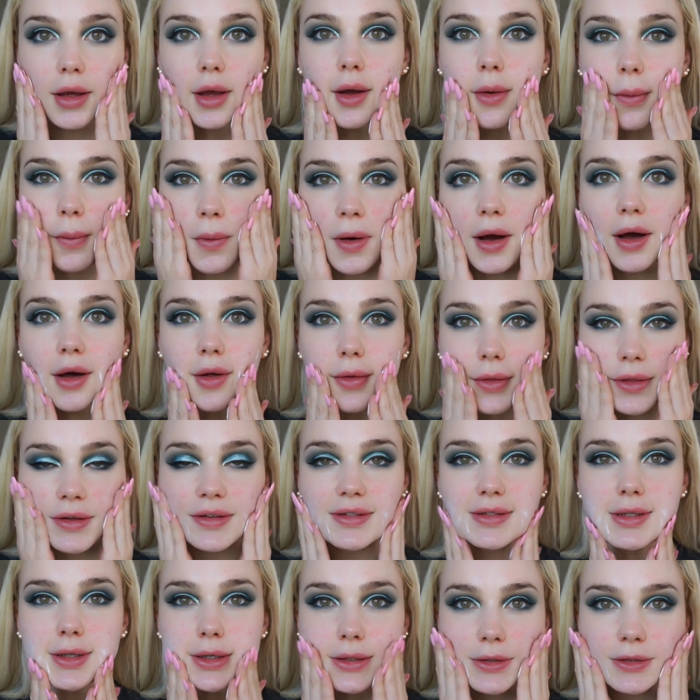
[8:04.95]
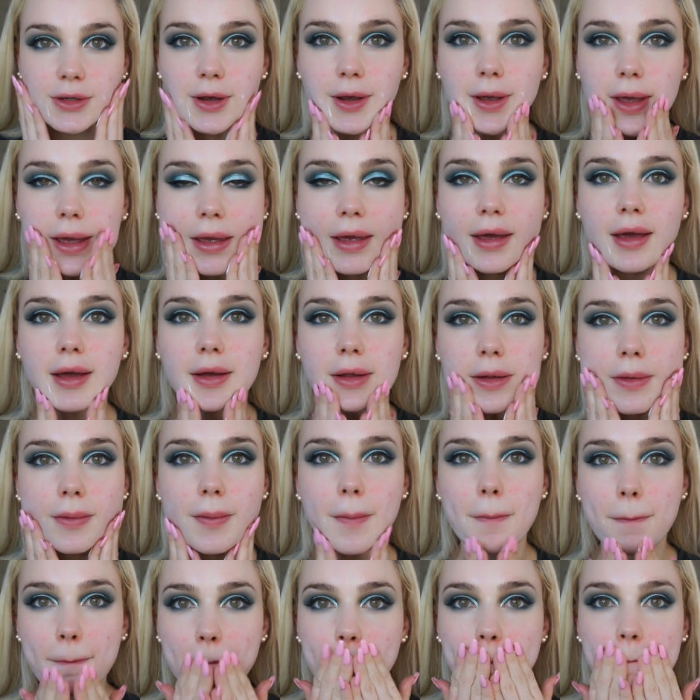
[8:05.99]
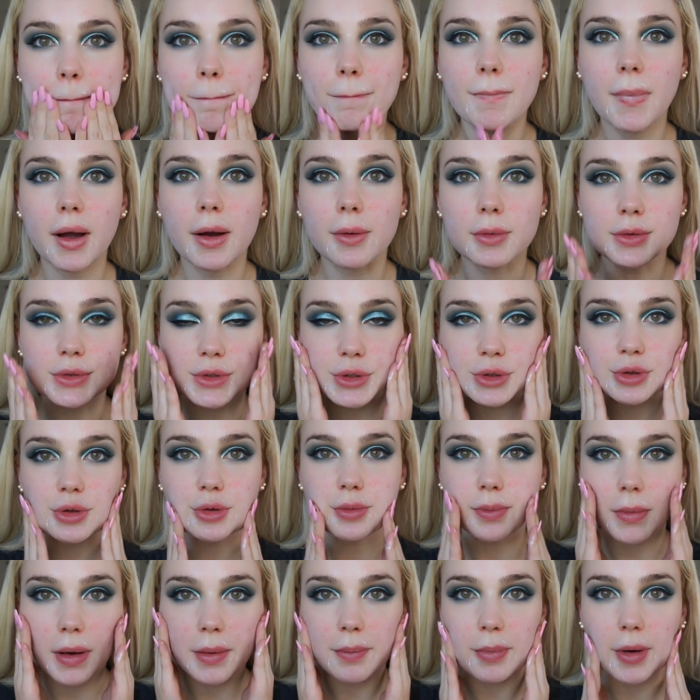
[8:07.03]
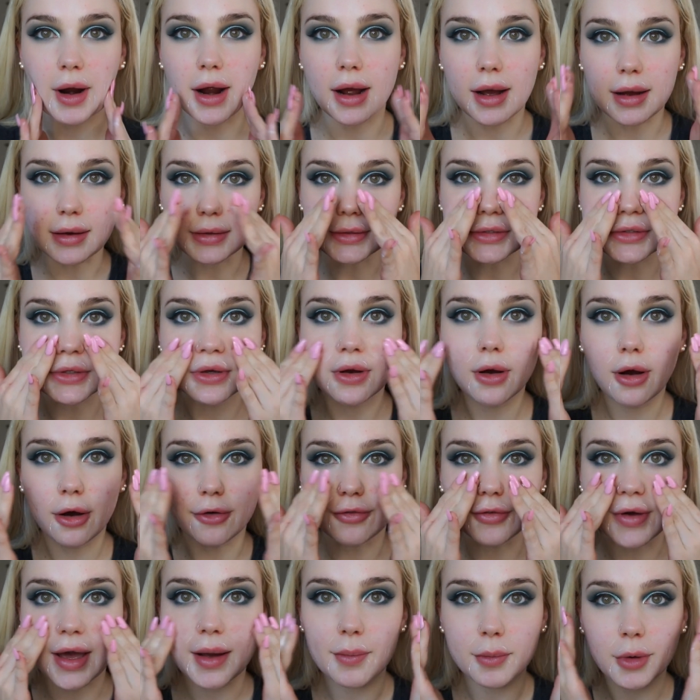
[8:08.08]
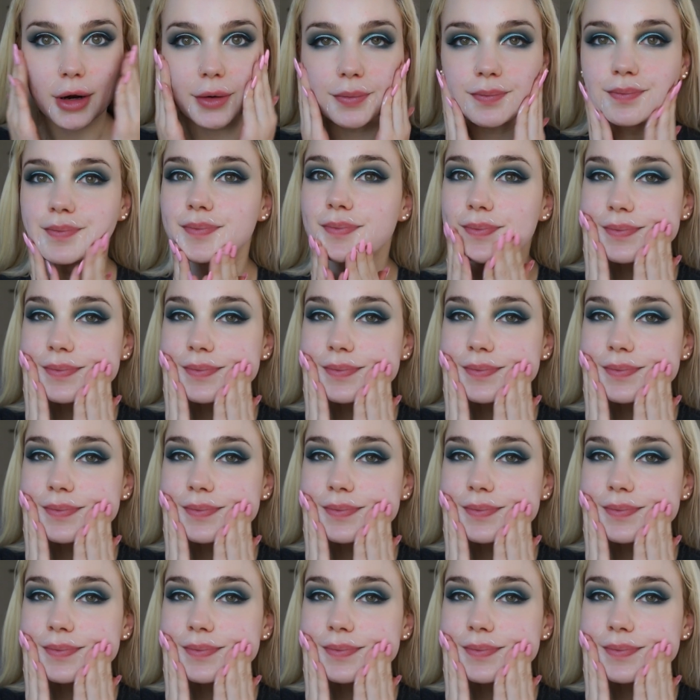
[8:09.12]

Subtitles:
And while this is soaking in, I will do my brows off camera.